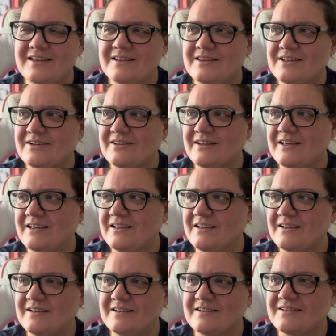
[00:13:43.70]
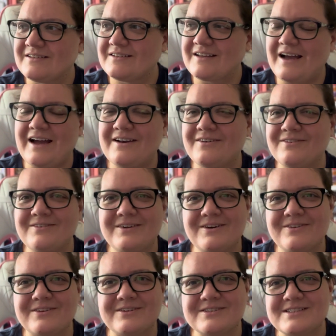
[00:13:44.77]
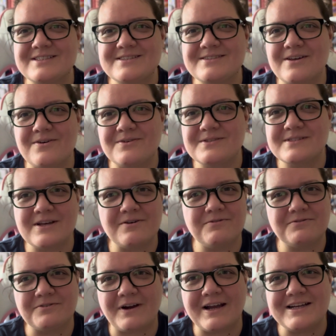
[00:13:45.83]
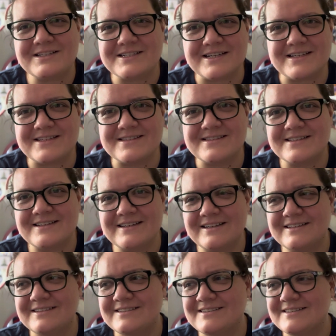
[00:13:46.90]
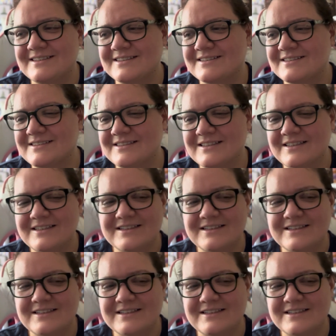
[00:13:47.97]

they're like, I don't know, they're just so self-righteous. It's just,